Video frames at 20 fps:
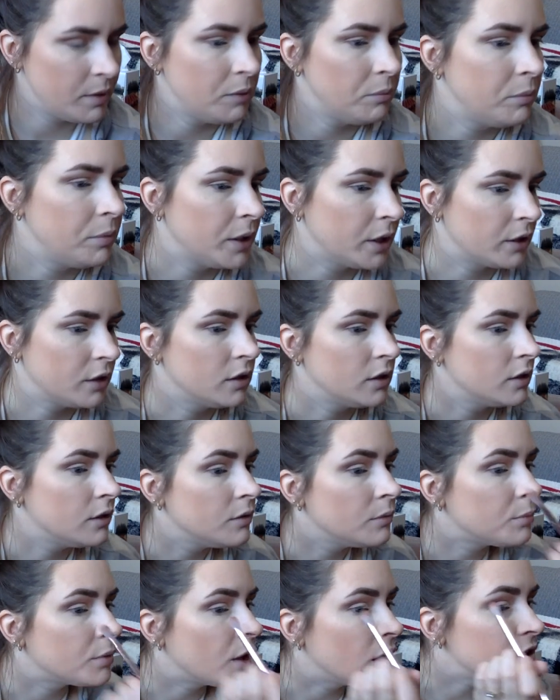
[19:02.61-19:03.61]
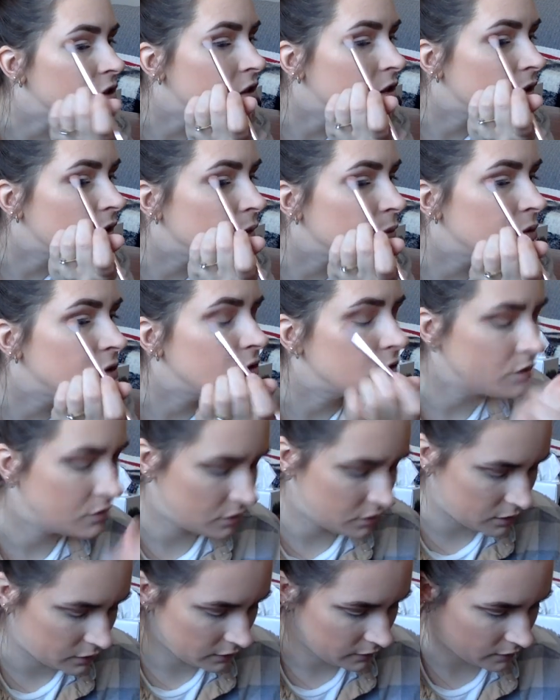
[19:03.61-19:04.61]
my bigger brush that I was
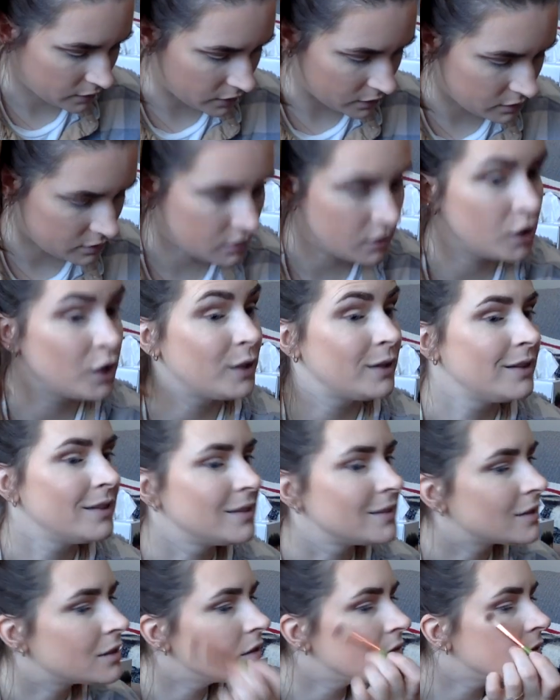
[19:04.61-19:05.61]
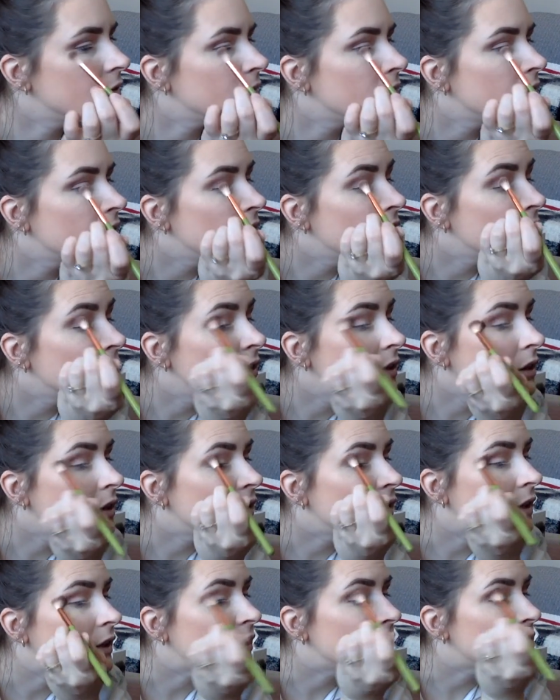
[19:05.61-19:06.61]
using, that's not it,
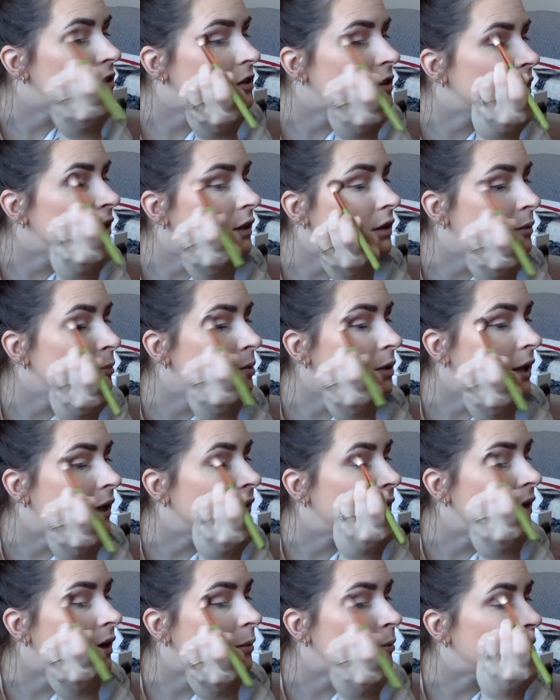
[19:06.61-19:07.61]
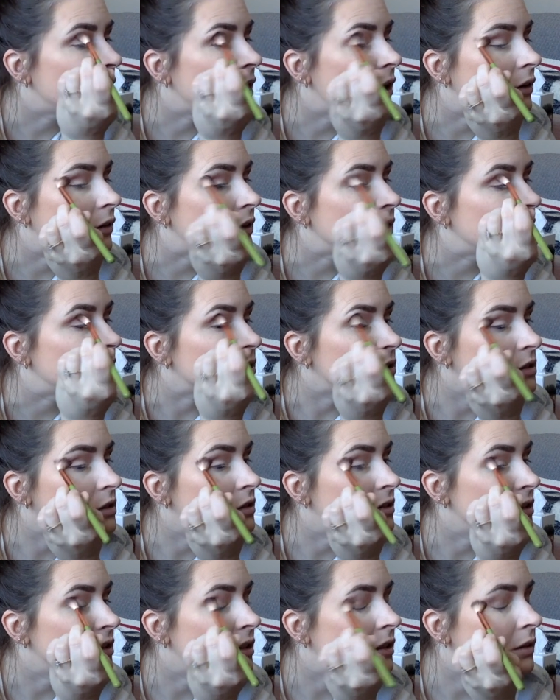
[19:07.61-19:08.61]
and just kind of blend that brown
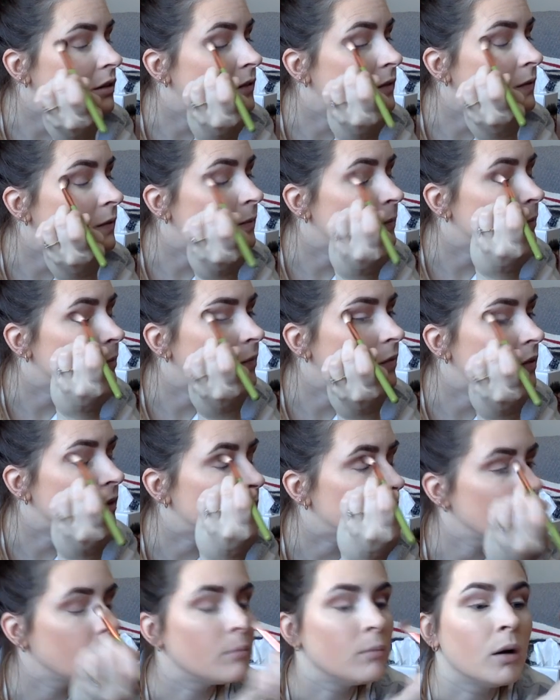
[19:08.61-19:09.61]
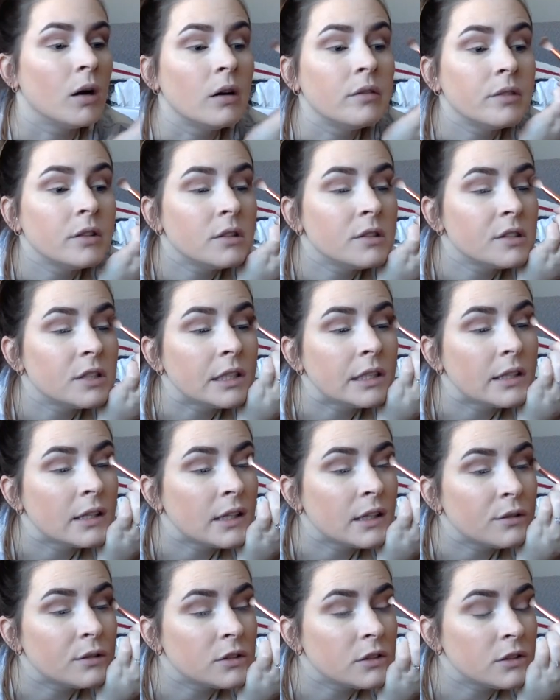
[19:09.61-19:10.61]
into the mauve shade that
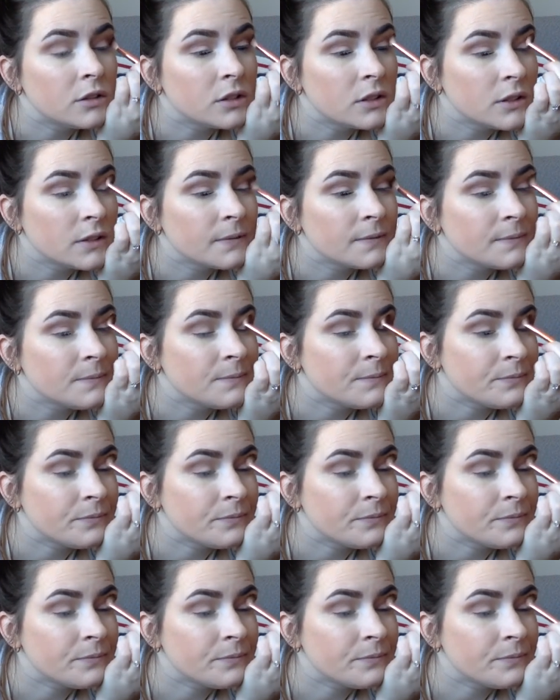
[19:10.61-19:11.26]
I was using.